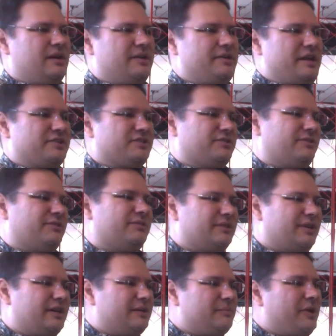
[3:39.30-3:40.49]
national
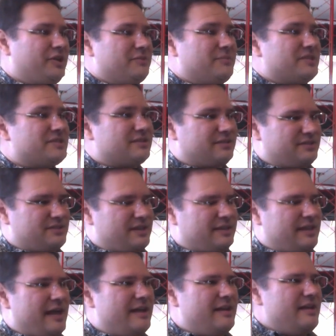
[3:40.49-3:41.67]
monuments and things like
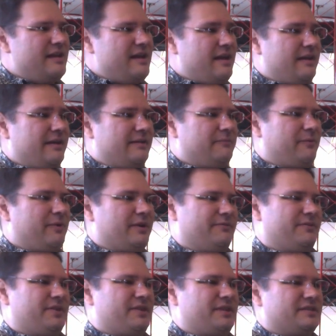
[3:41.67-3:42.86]
that. And one
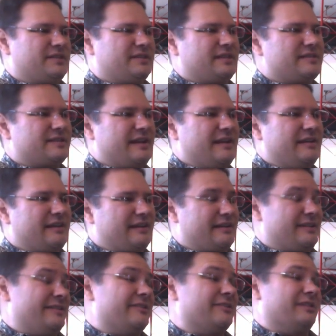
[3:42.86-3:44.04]
of the things that they scanned like
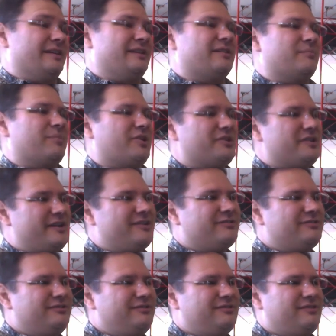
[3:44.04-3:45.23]
a year later burned down,
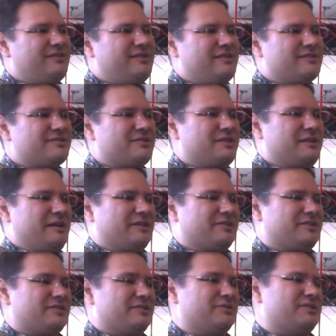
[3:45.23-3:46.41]
and so they
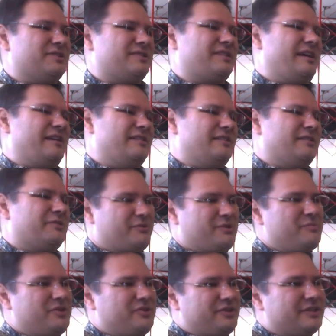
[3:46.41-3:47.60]
actually used the scan data to
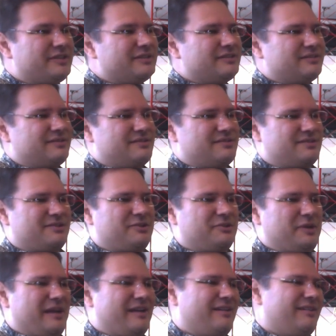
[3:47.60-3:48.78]
rebuild it. So yeah.